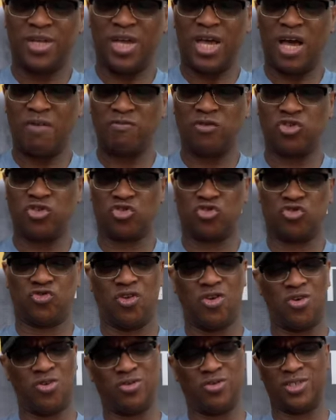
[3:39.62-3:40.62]
Have a
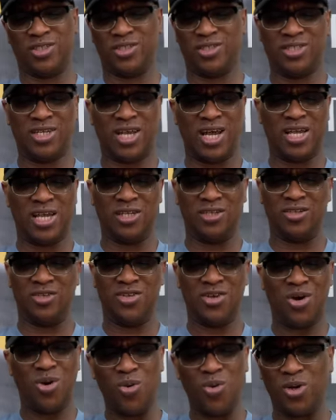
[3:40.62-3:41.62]
strong desire,
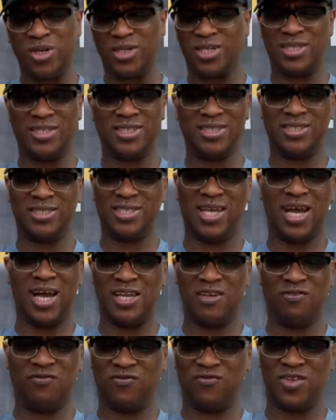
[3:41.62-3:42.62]
knowing that
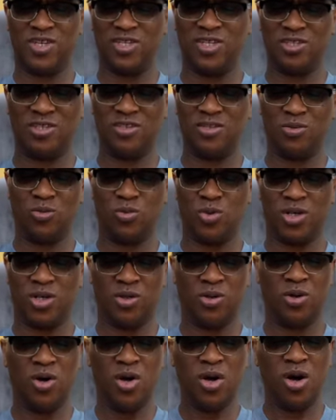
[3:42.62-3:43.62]
desire feeds the
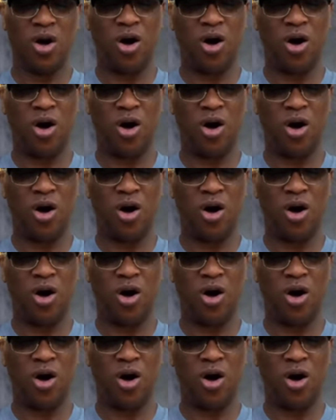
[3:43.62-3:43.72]
will.